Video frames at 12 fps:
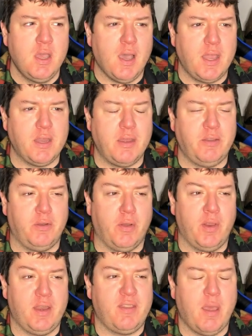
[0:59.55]
I, I do
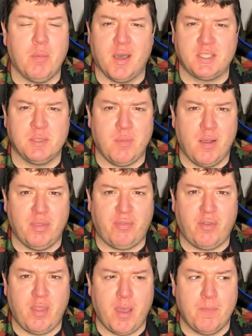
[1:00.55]
donate 10 bucks a month
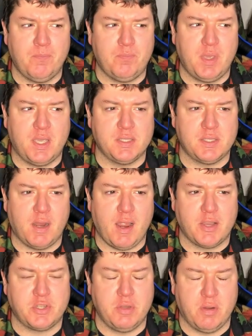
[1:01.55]
for them because they're actually